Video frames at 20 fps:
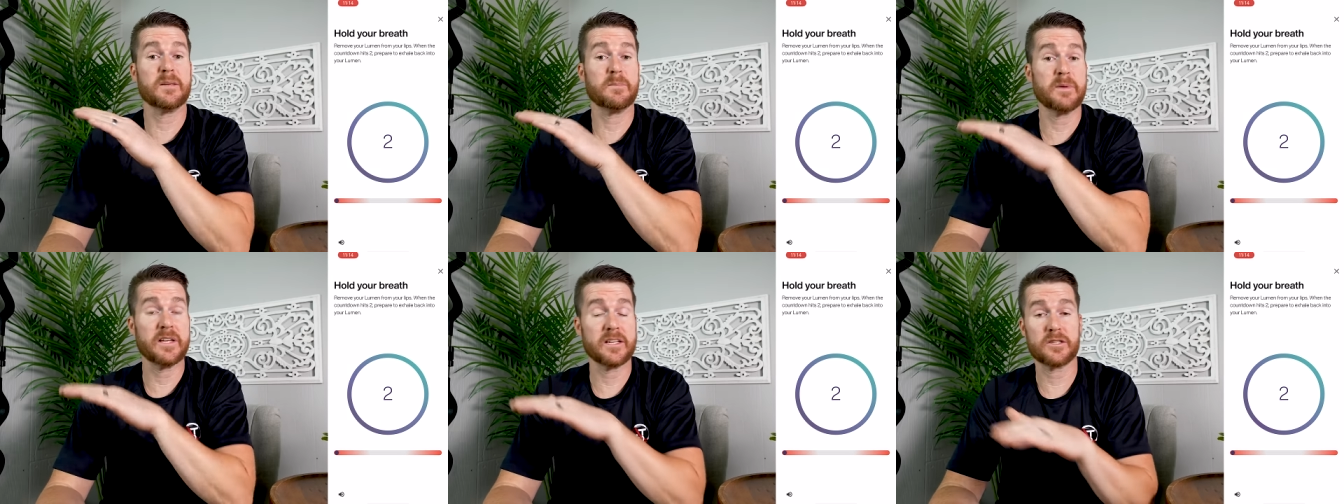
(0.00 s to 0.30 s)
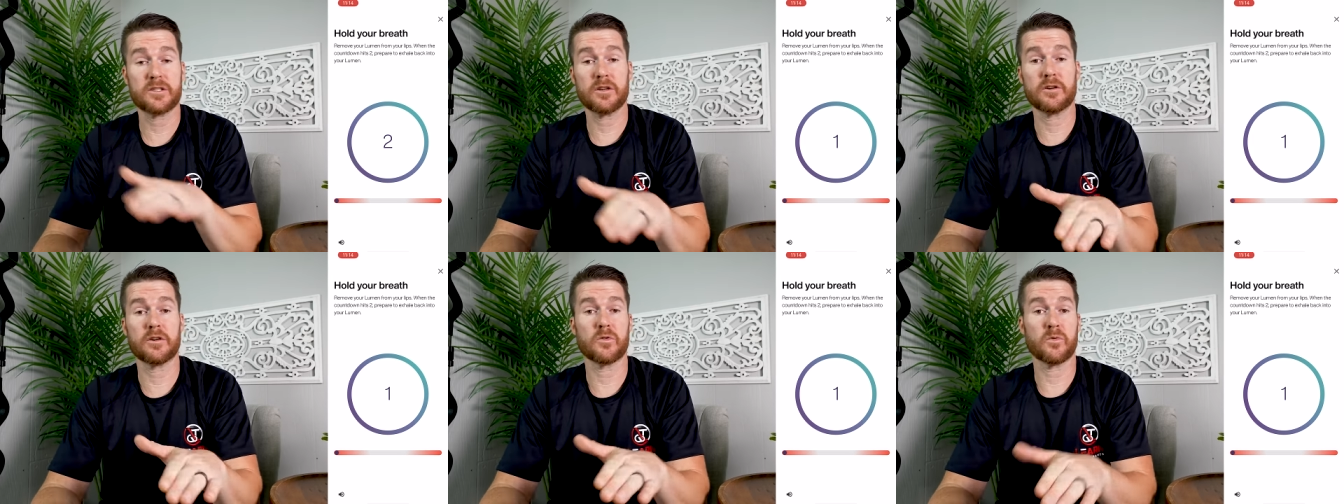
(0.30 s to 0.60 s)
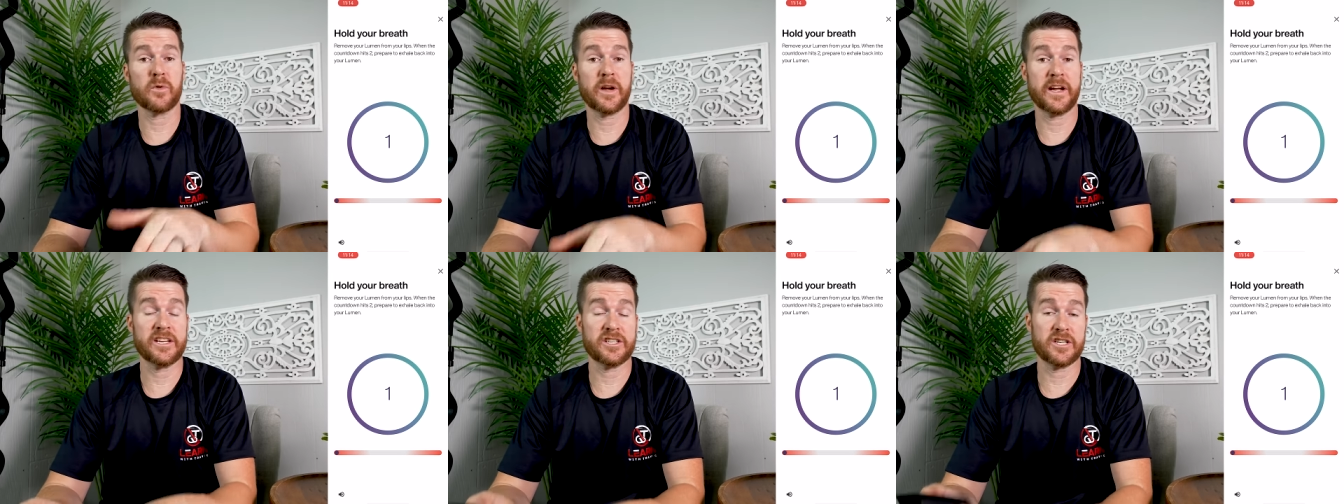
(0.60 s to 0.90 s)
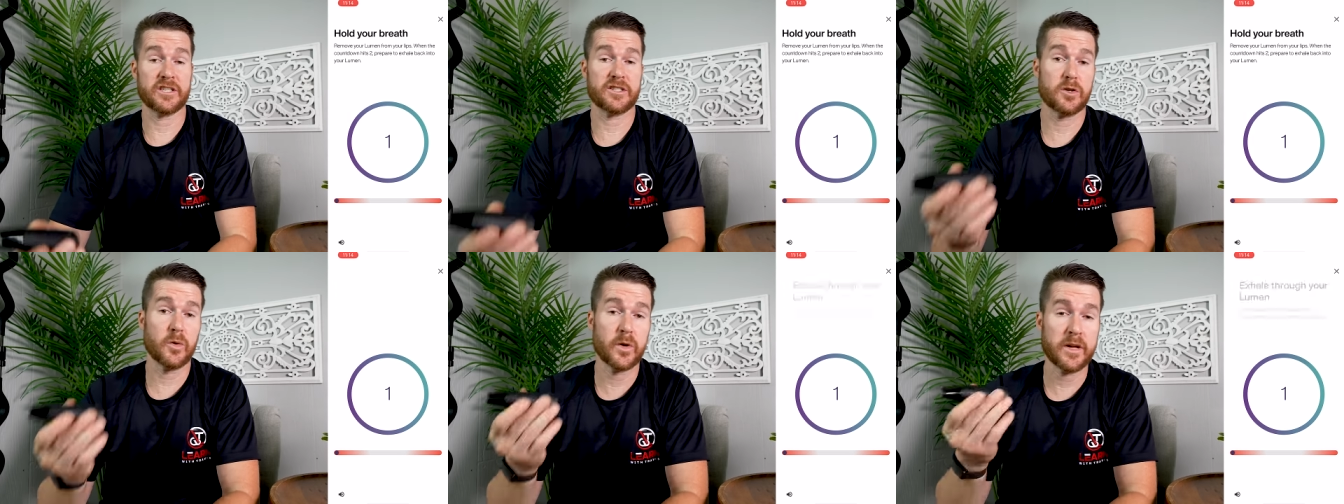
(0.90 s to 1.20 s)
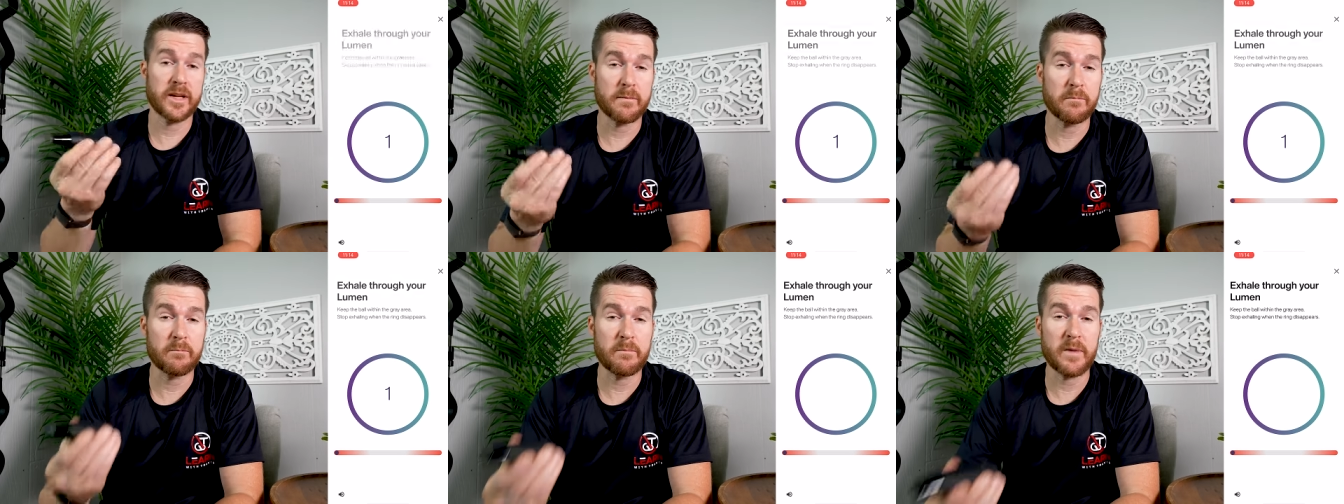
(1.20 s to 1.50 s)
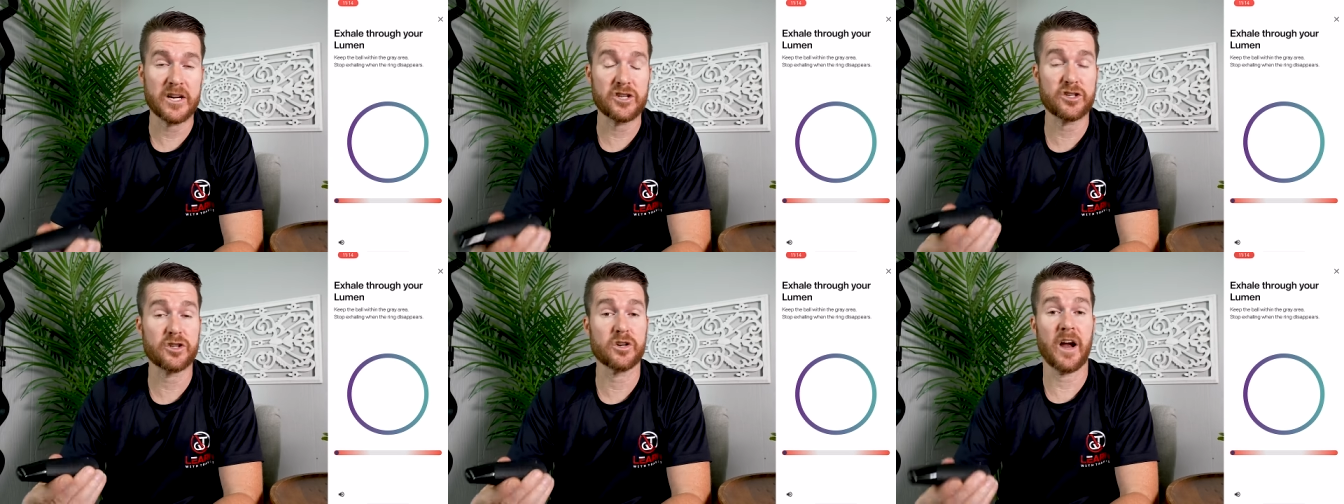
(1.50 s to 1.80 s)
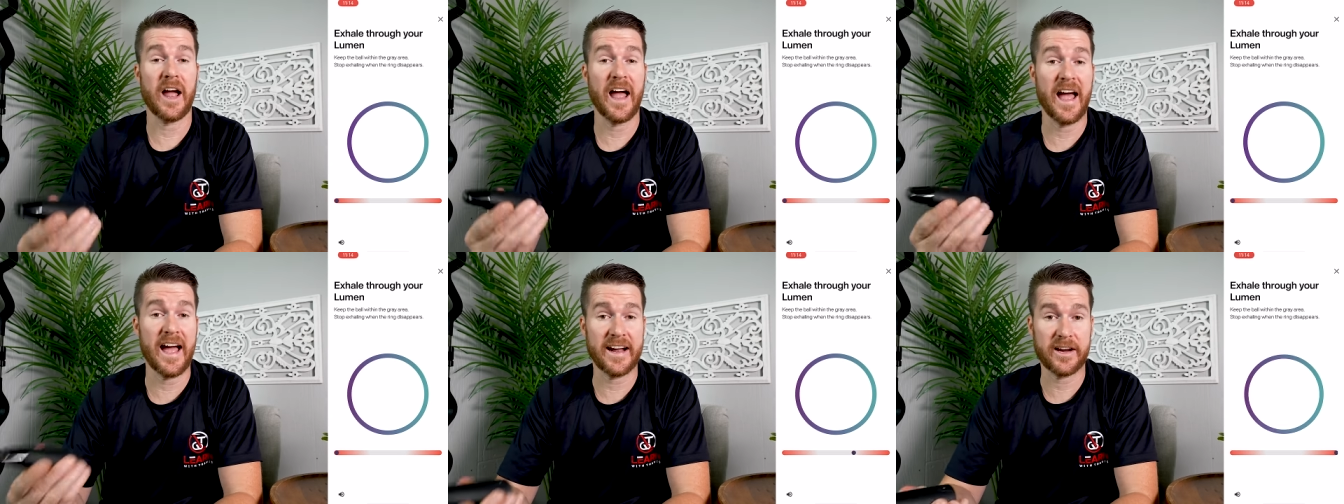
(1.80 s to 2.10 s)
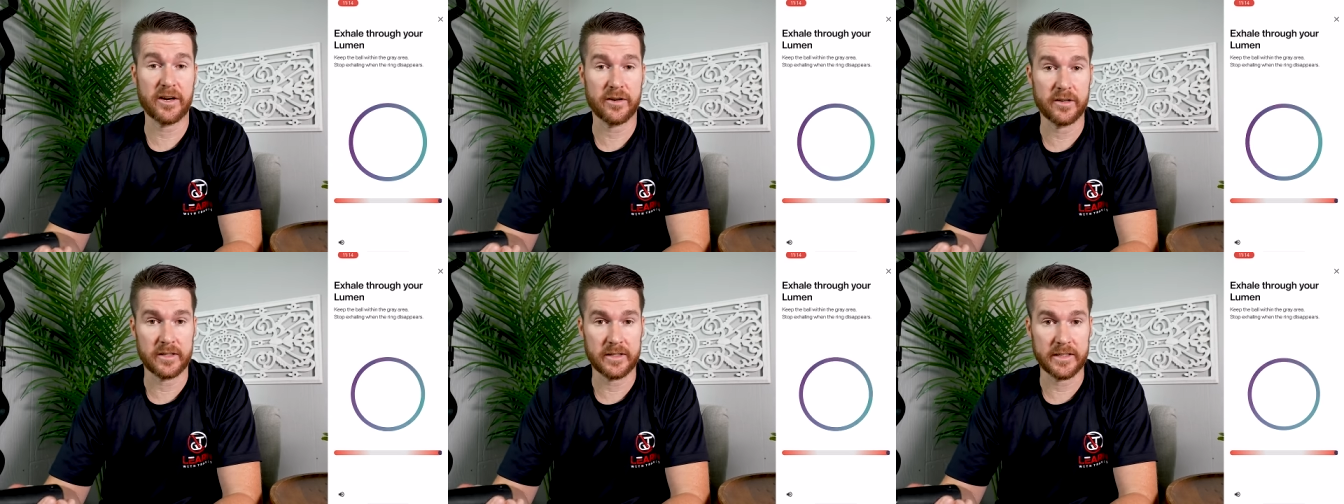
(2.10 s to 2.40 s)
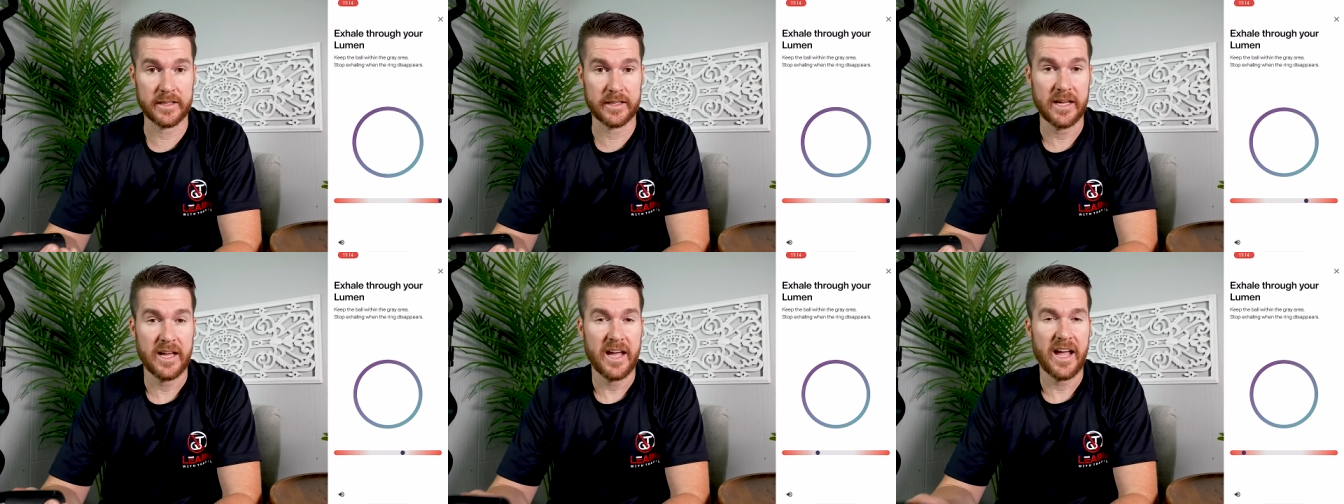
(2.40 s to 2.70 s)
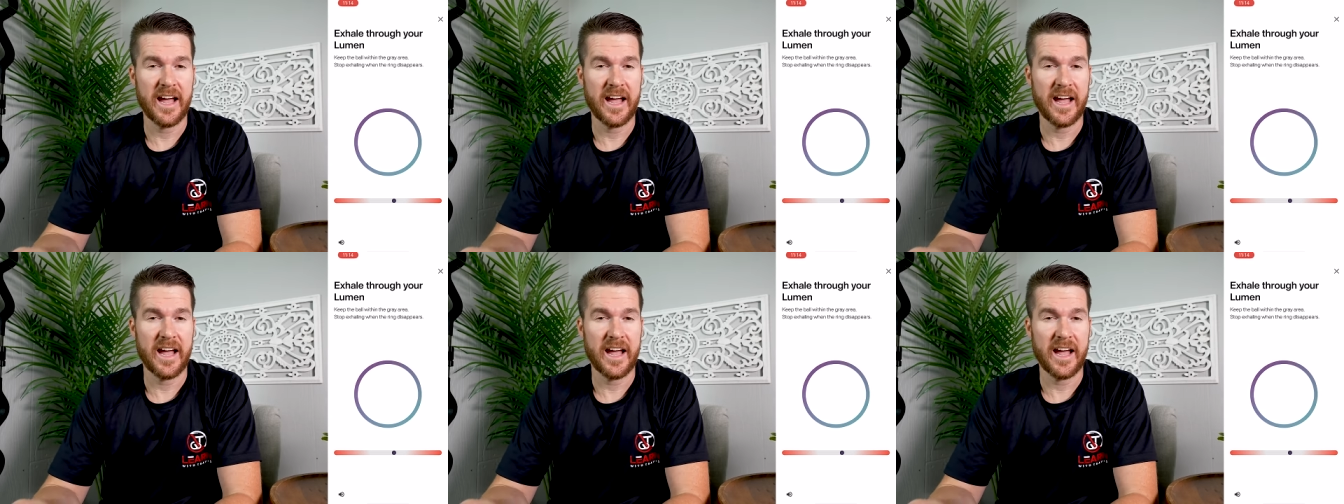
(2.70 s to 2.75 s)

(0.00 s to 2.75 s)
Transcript: be in certain ranges so it can measure accurately.